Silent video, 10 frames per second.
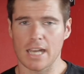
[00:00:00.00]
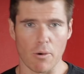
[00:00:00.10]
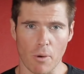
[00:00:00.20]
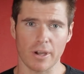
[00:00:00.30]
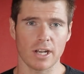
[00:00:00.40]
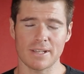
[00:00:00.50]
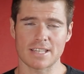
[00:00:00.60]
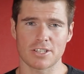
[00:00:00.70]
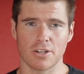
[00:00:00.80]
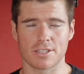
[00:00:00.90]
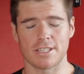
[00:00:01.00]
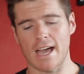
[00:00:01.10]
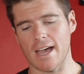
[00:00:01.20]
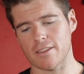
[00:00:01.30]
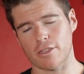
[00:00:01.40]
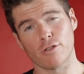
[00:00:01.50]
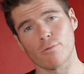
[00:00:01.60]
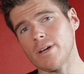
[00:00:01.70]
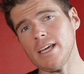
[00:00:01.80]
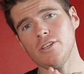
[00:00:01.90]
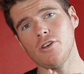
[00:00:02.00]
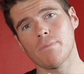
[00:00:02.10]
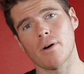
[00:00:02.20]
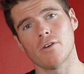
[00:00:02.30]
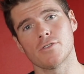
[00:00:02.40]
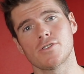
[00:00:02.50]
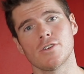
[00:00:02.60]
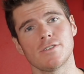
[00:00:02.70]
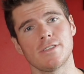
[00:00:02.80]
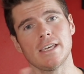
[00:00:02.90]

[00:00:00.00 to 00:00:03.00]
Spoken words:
Now, what we're gonna be touching on today are the three new posters,